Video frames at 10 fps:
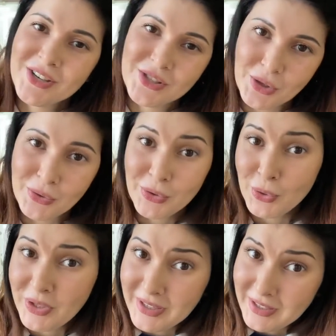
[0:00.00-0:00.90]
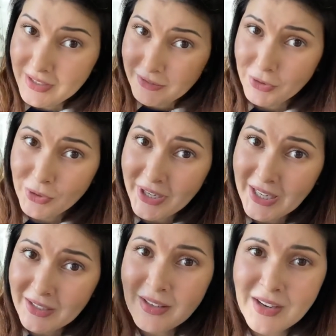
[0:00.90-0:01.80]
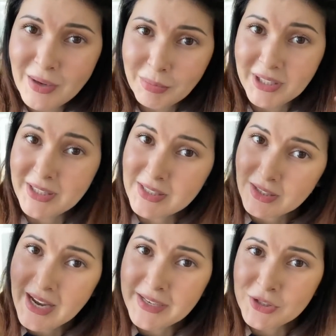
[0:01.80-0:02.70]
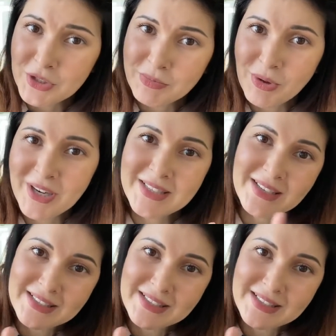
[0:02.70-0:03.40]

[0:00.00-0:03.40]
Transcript: So if you're in, please like to support,